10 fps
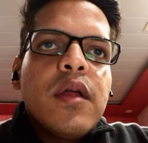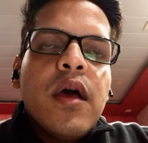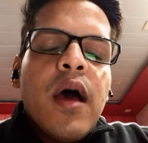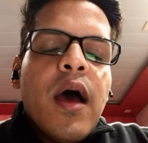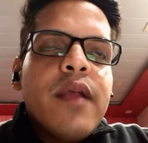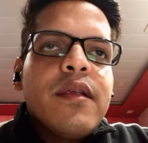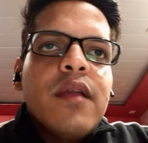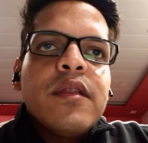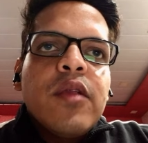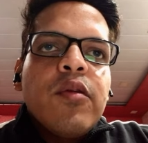are high chances
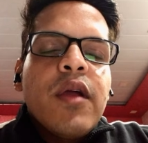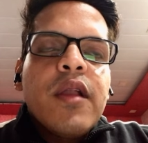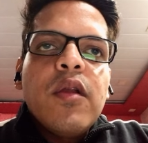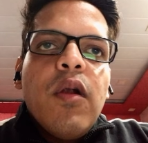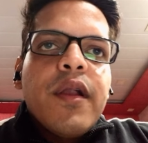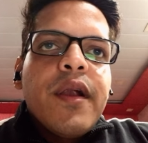that you get in alternate